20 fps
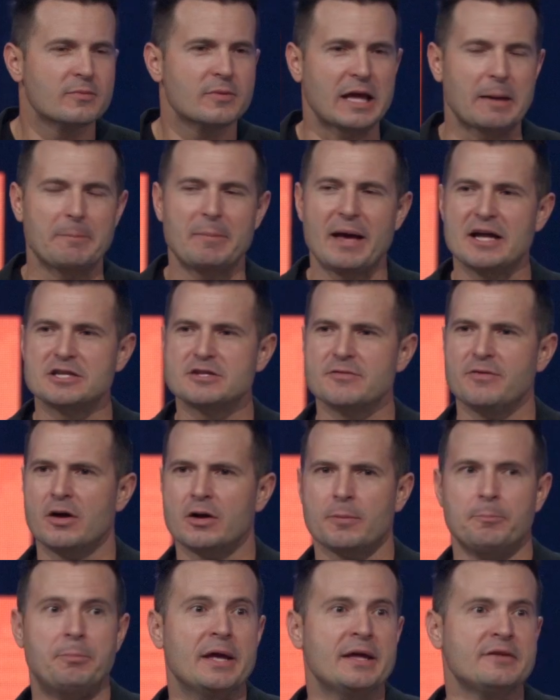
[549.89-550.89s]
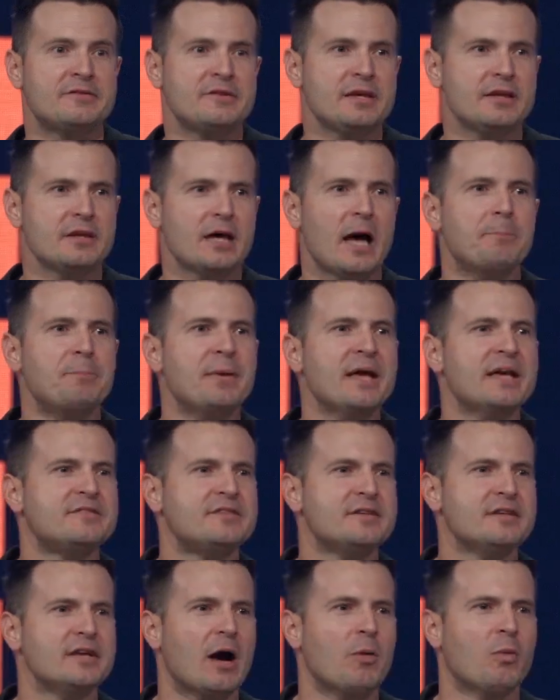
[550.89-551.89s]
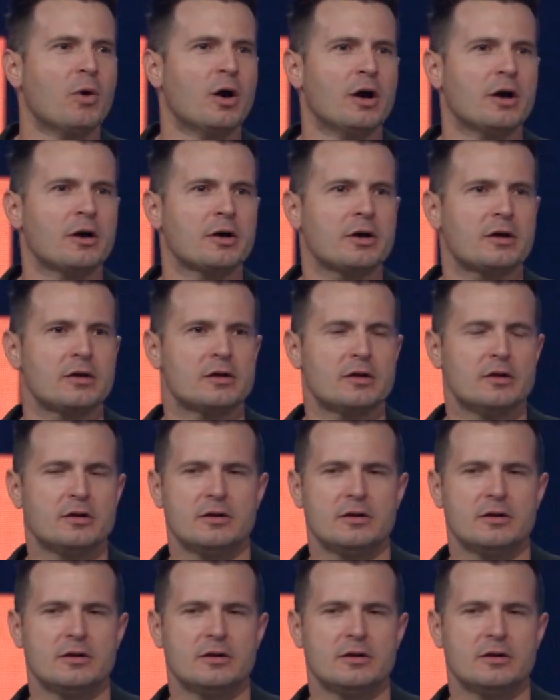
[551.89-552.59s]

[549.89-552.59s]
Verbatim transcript: Like a badge of honor. Busy. I'm busy. I work.